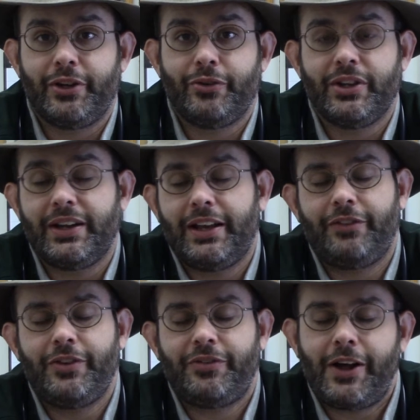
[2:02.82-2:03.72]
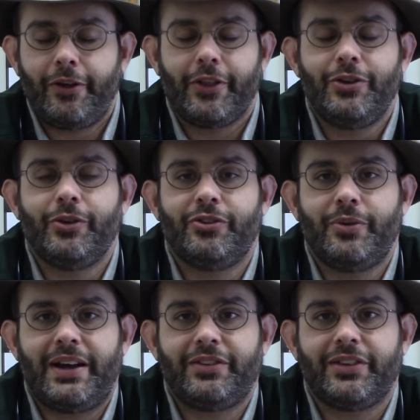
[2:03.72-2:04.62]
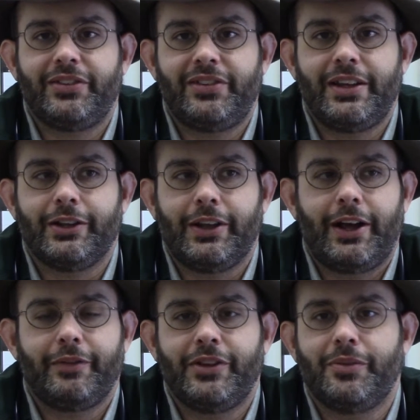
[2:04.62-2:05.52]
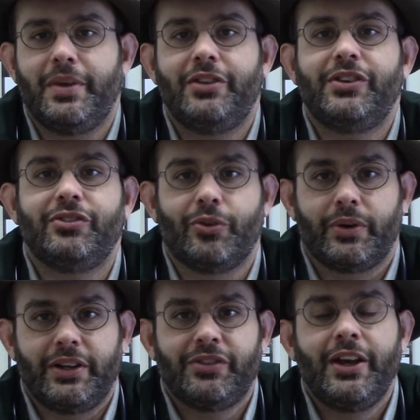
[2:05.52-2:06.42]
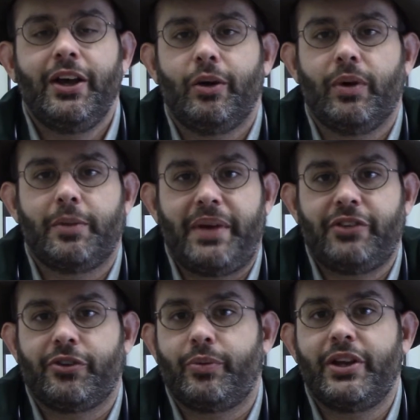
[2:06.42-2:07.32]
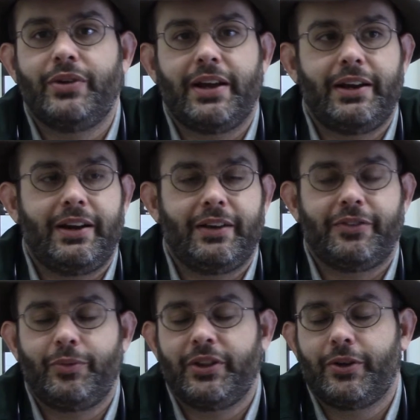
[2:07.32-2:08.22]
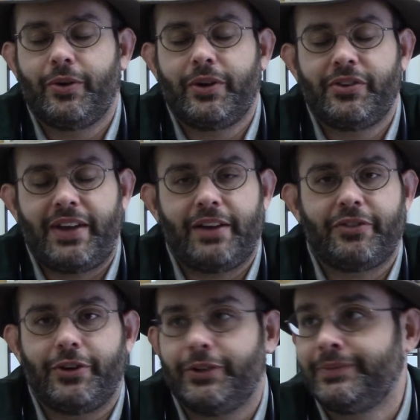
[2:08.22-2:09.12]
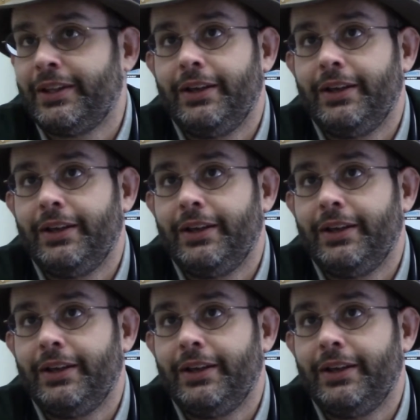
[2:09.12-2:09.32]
reunion. And if you follow the news, you actually see a lot of these amazing stories where pets are reunited with their owners after